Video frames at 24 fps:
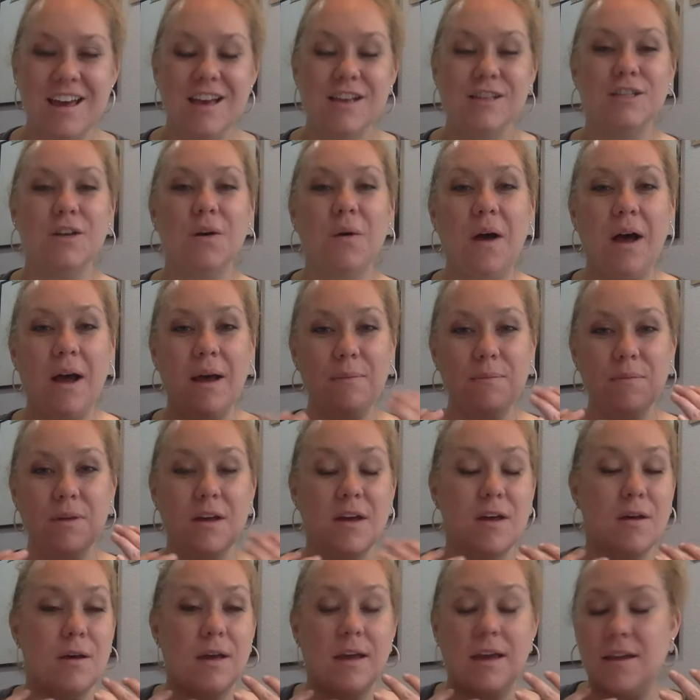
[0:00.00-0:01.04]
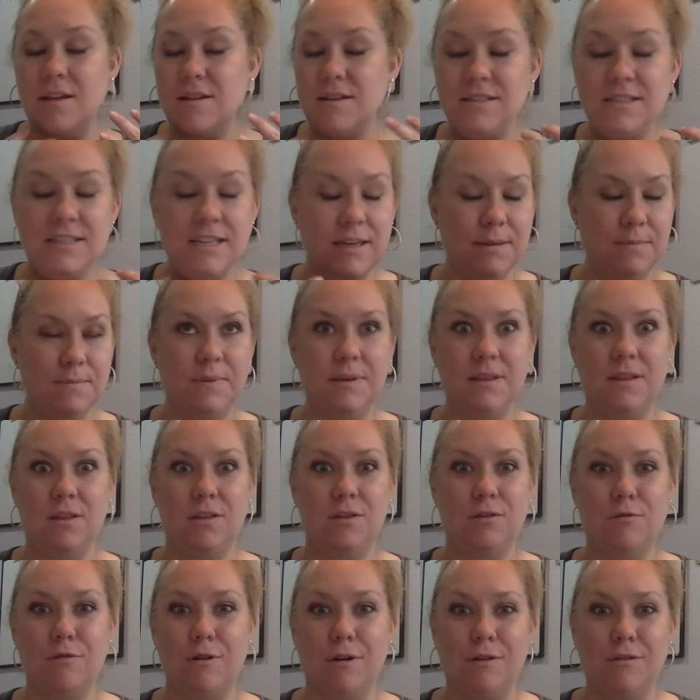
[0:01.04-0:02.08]
So I'm deep in the
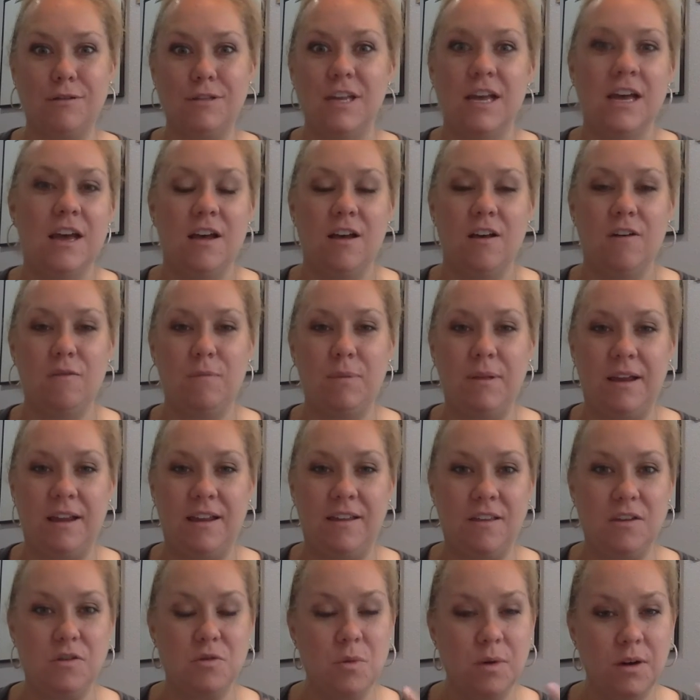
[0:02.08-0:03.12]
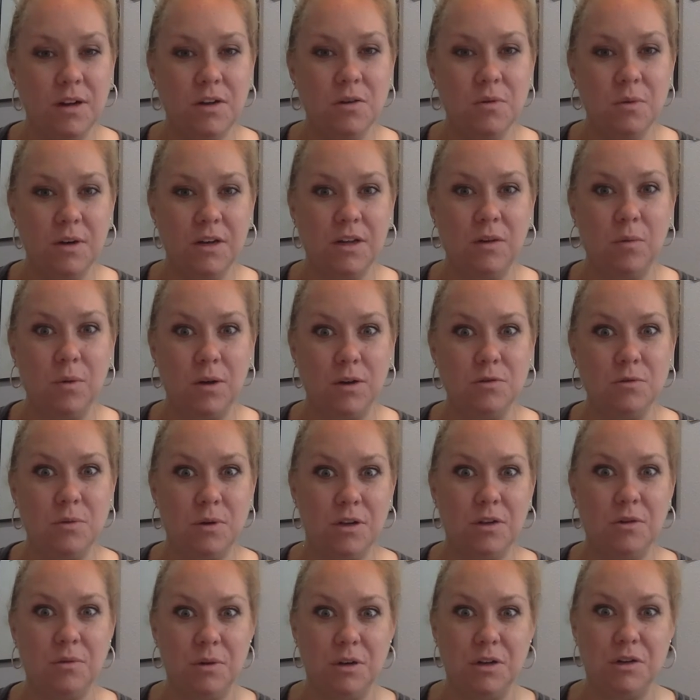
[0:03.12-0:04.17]
throes of planning the
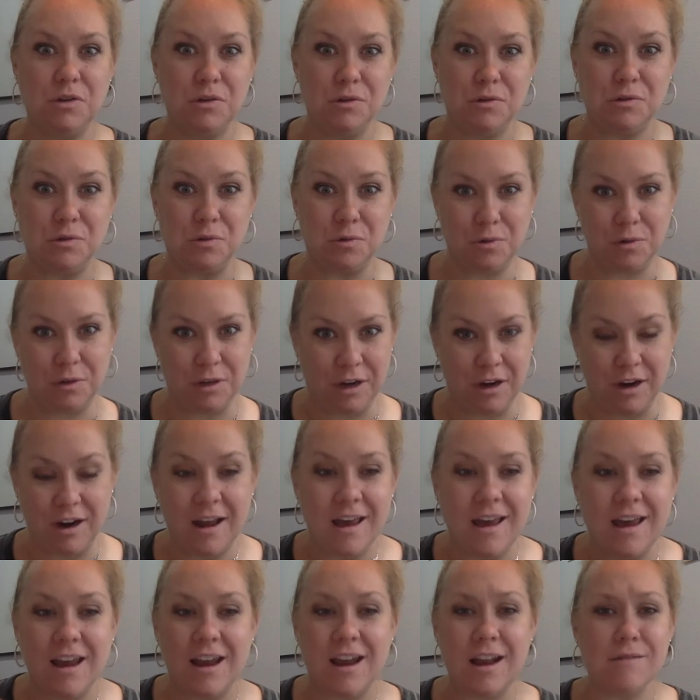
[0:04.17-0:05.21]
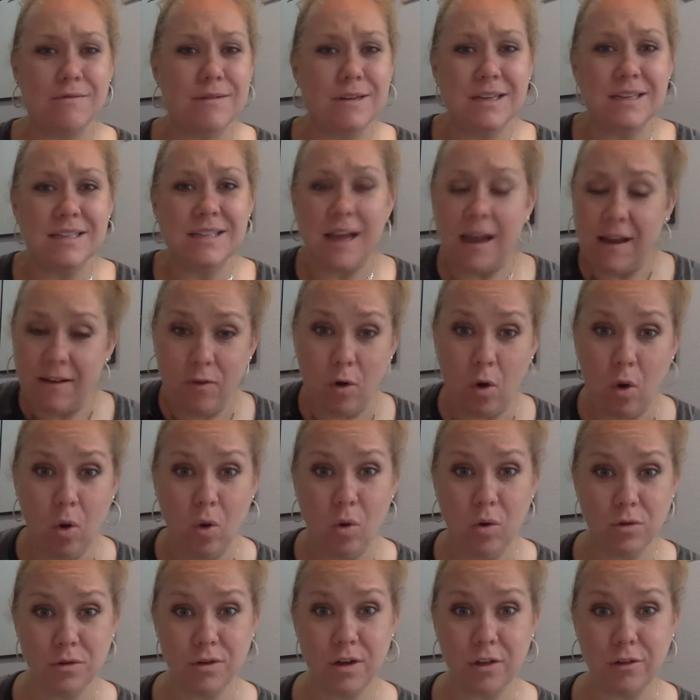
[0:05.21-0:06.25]
2021-2022 school year, and I realized I have a
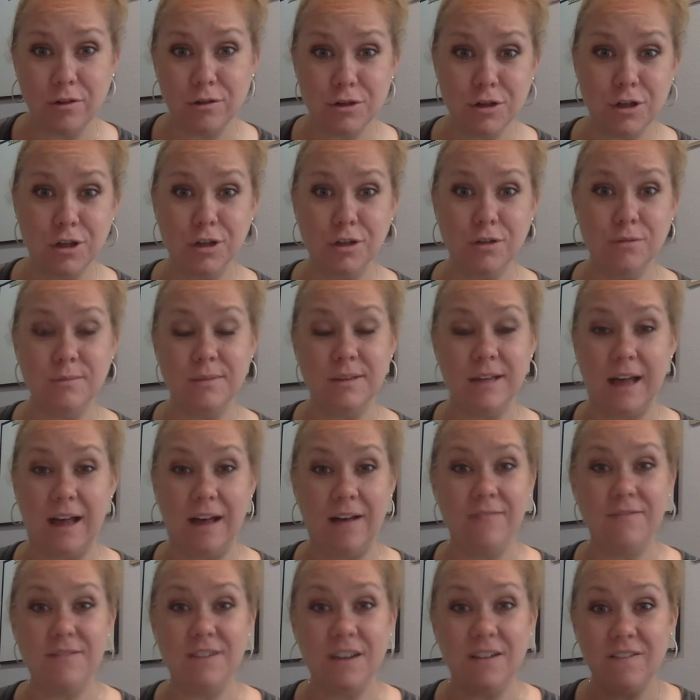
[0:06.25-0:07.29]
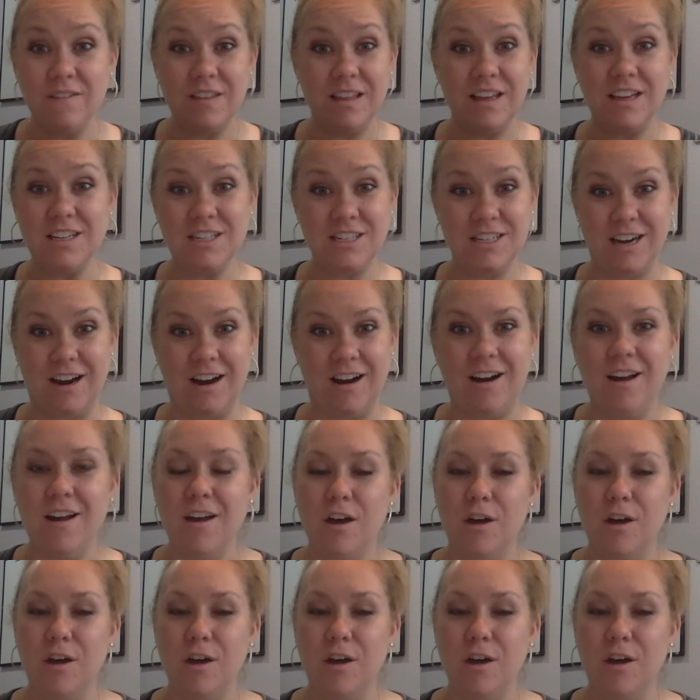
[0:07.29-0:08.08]
whole nother term left of this year.